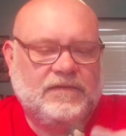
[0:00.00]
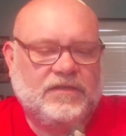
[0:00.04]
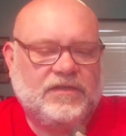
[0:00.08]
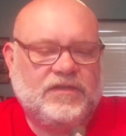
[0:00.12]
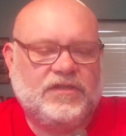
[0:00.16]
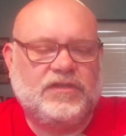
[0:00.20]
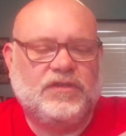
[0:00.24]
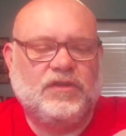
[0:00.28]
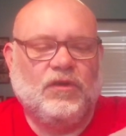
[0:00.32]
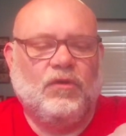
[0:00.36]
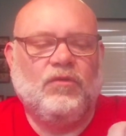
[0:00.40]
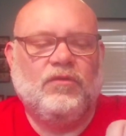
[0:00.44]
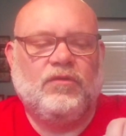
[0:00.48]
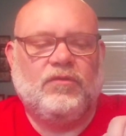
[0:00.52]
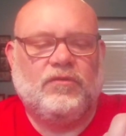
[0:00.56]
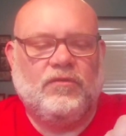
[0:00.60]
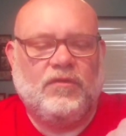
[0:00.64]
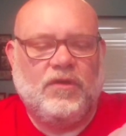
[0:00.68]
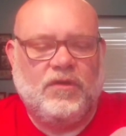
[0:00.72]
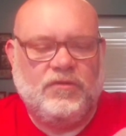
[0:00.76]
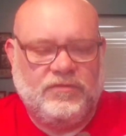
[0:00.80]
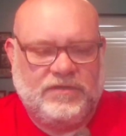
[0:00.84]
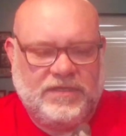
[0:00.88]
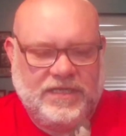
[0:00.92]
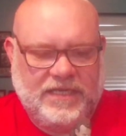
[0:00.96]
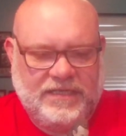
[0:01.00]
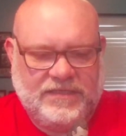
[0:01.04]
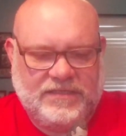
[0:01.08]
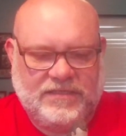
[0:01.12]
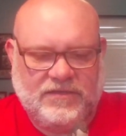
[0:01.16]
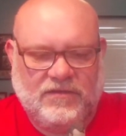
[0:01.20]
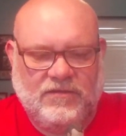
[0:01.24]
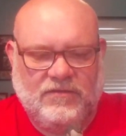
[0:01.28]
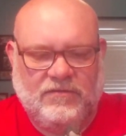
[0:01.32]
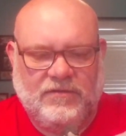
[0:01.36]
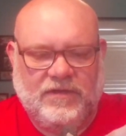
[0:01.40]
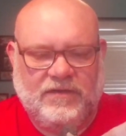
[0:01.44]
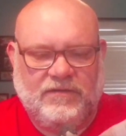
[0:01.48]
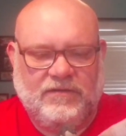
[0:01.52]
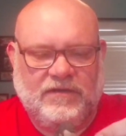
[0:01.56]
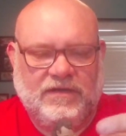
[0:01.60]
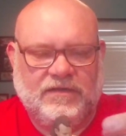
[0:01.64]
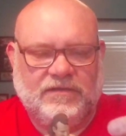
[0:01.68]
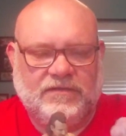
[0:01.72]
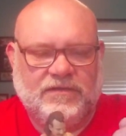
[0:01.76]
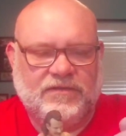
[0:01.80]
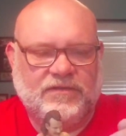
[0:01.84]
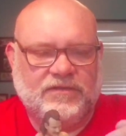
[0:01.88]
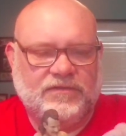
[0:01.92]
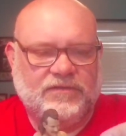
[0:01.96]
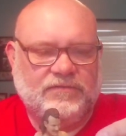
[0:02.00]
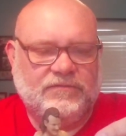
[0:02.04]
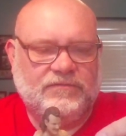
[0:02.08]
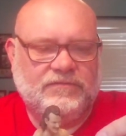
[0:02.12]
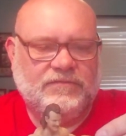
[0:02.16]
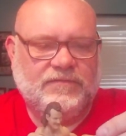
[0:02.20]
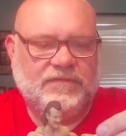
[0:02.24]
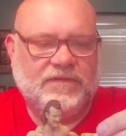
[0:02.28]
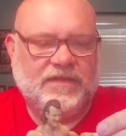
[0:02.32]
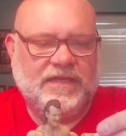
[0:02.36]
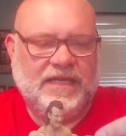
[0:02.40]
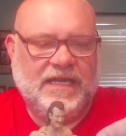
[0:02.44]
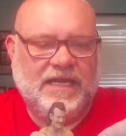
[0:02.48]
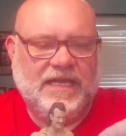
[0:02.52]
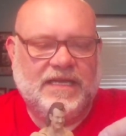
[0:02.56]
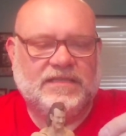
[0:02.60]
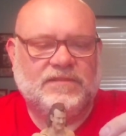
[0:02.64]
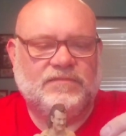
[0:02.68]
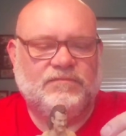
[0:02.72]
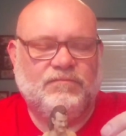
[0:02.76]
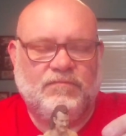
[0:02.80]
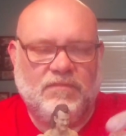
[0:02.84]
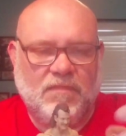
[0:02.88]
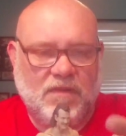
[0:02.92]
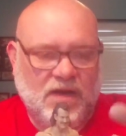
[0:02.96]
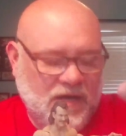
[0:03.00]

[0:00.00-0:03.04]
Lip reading: shoulder rotates all the way around too. He has